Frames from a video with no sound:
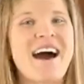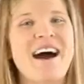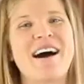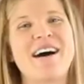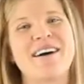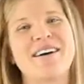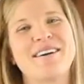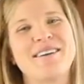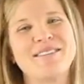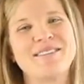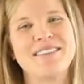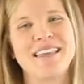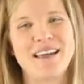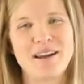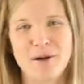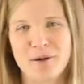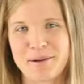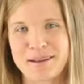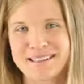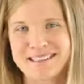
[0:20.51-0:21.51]
That
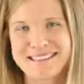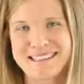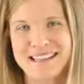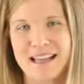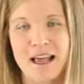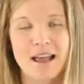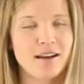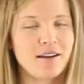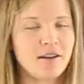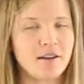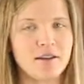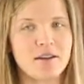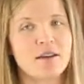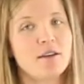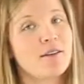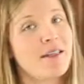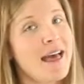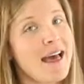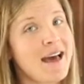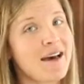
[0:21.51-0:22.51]
always, I know,
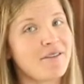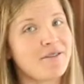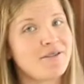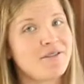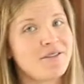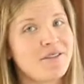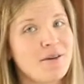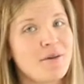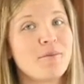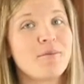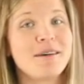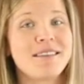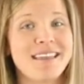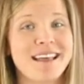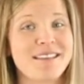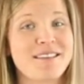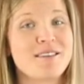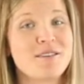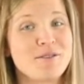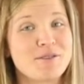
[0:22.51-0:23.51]
you laugh, but
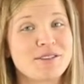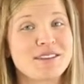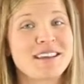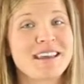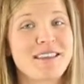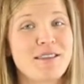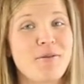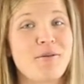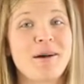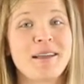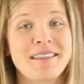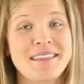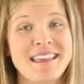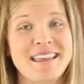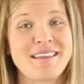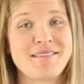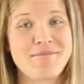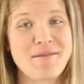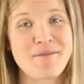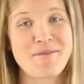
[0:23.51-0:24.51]
that's usually the one
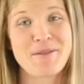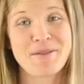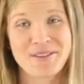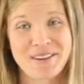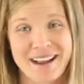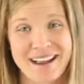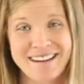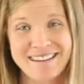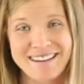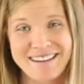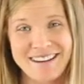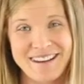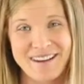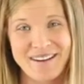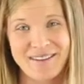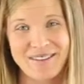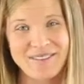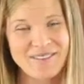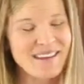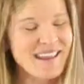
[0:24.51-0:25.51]
thing that people forget to
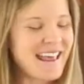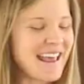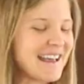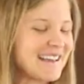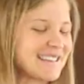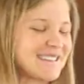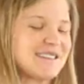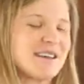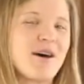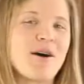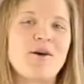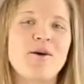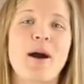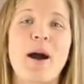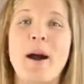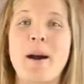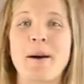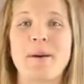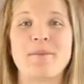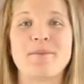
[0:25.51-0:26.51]
do. So
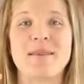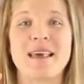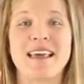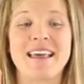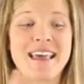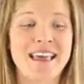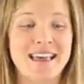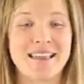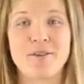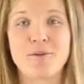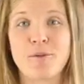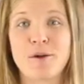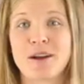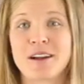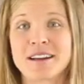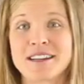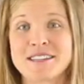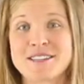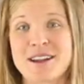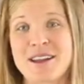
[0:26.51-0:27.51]
we're
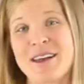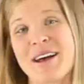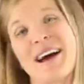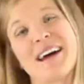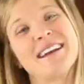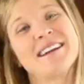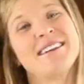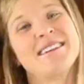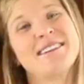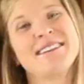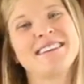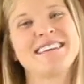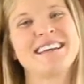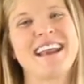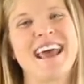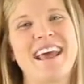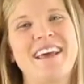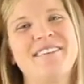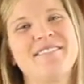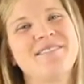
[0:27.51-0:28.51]
going to show you how to do it
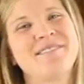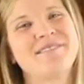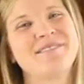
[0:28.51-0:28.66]
today.